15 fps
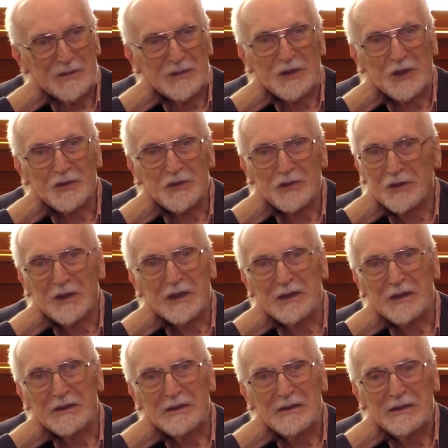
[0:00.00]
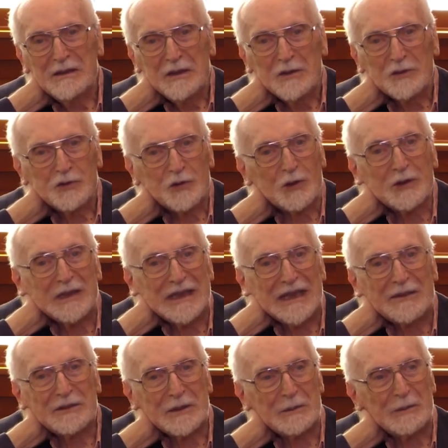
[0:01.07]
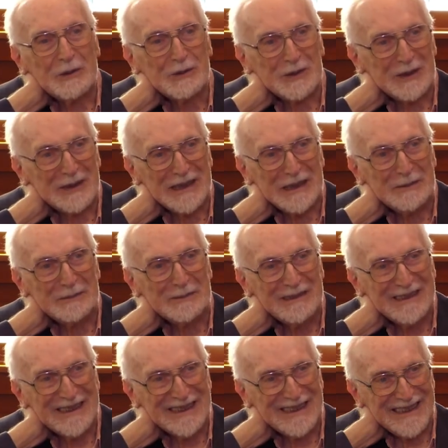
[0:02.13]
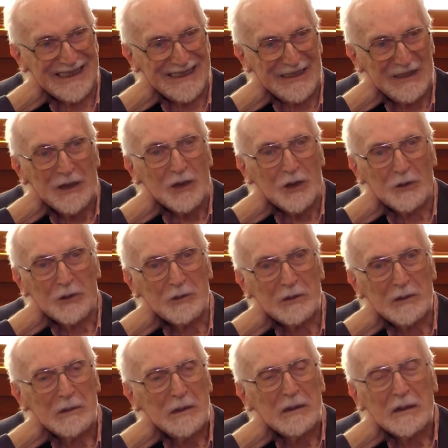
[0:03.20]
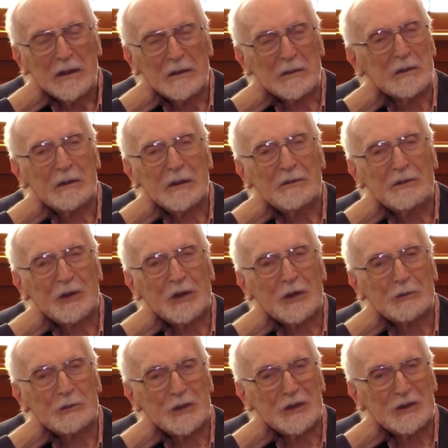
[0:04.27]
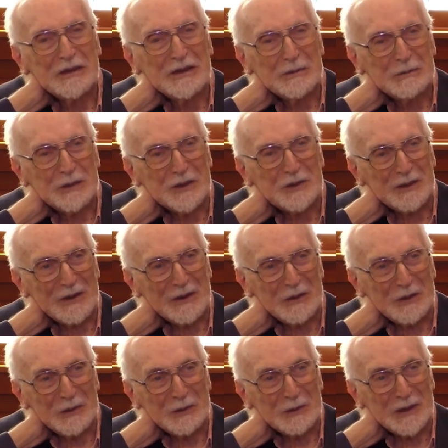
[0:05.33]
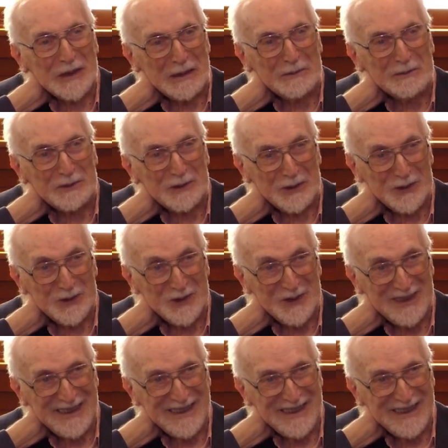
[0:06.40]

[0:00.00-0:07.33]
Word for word: just uh, shortly after Bochner came there, or uh, I forgot which which one of the two came first.